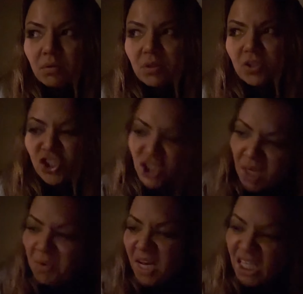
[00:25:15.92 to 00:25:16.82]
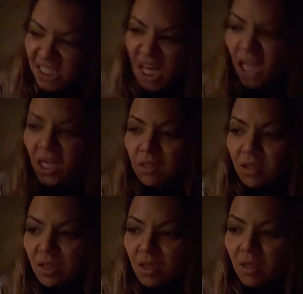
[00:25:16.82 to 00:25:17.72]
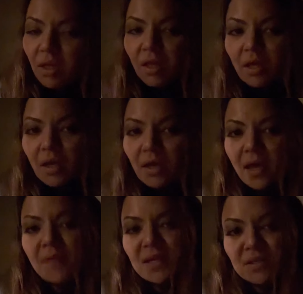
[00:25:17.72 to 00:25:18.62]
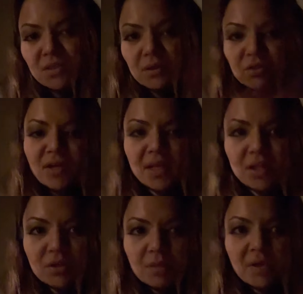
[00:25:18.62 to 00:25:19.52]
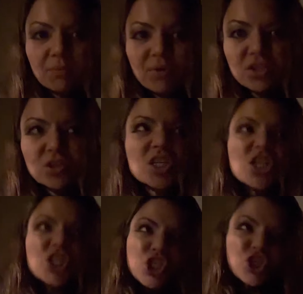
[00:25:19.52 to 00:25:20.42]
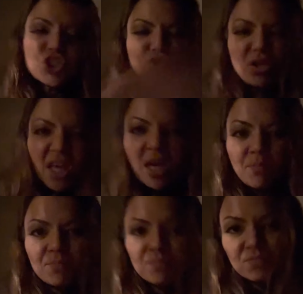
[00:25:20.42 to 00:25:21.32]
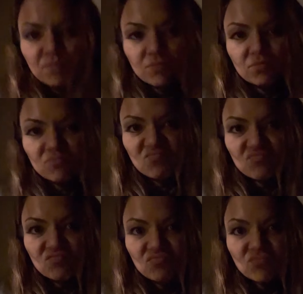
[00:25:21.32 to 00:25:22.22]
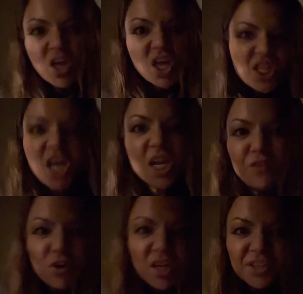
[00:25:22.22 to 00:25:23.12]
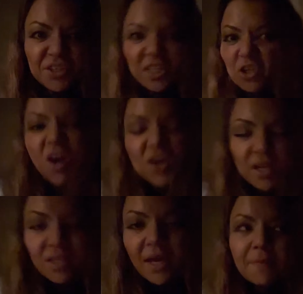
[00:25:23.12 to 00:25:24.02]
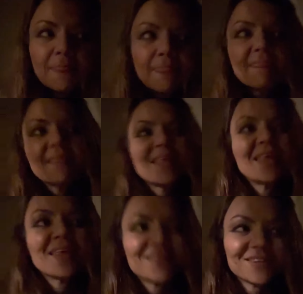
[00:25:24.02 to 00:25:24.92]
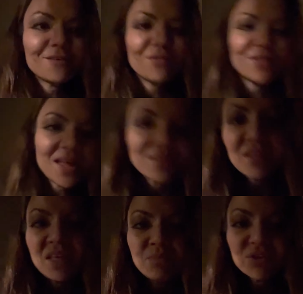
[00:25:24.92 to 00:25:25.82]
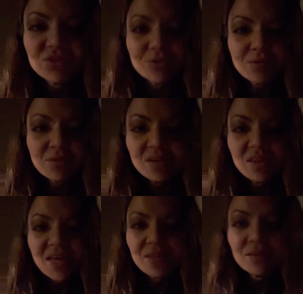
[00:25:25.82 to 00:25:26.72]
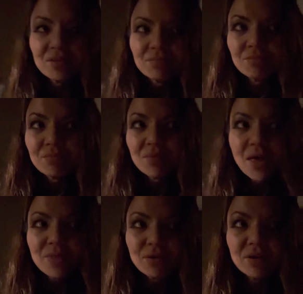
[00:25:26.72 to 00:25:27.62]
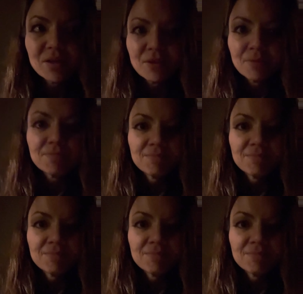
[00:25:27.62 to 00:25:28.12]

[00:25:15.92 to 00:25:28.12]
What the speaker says: Shoot him like I said! And then he's going to try to use the peer pressure. You shoot him! None of you are listening. You're all going to die. So that's immaturity that, and they're going to,